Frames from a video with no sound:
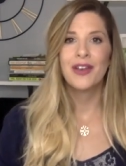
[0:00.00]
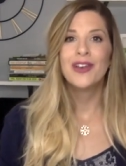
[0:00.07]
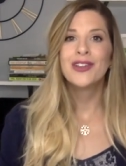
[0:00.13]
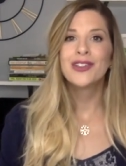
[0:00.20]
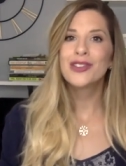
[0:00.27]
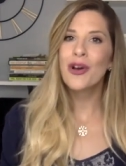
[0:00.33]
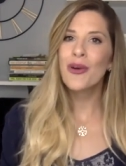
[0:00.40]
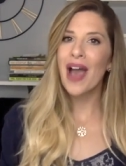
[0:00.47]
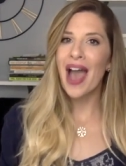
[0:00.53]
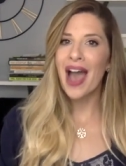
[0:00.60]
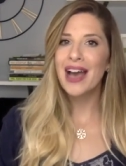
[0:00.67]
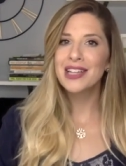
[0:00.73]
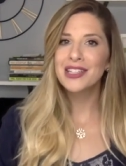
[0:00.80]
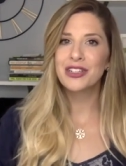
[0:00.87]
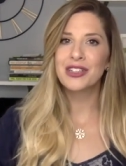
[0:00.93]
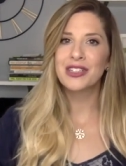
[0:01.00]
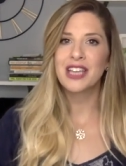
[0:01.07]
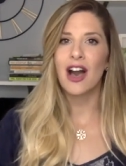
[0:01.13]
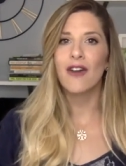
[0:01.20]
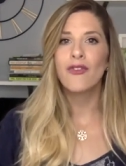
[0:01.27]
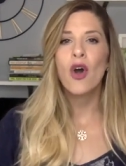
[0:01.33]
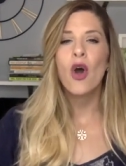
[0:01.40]
So ask
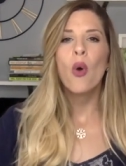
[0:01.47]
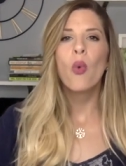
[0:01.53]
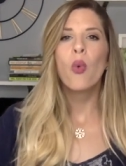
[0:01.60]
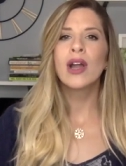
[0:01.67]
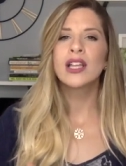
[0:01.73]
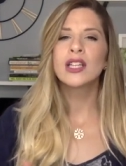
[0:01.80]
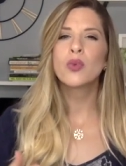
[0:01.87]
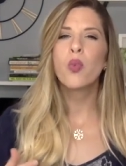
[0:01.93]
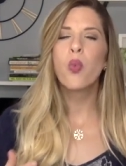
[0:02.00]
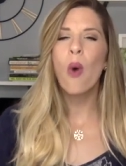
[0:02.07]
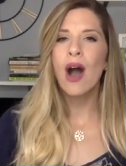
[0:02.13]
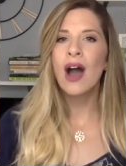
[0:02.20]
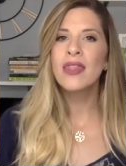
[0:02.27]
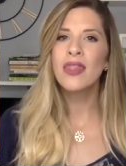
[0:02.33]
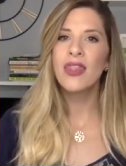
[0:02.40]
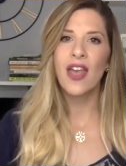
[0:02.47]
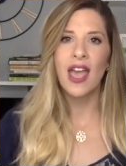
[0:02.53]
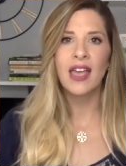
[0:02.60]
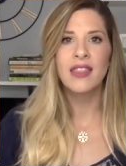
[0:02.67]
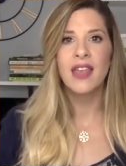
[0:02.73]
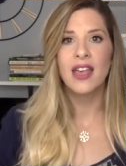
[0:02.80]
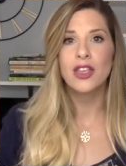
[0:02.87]
yourself, what is one
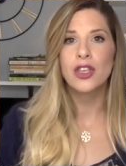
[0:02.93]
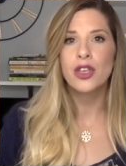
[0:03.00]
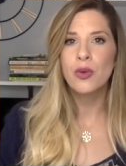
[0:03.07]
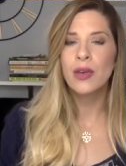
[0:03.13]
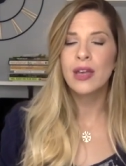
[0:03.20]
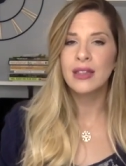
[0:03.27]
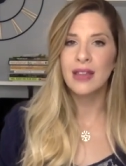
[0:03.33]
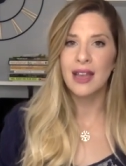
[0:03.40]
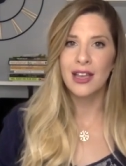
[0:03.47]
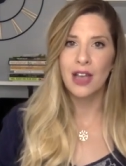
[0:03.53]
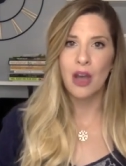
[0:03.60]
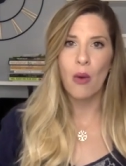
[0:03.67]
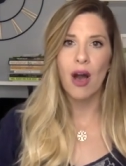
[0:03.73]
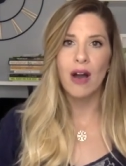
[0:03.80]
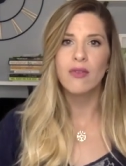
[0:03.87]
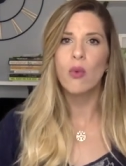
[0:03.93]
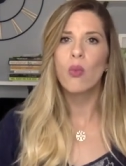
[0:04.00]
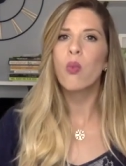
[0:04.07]
thing that you can let go of,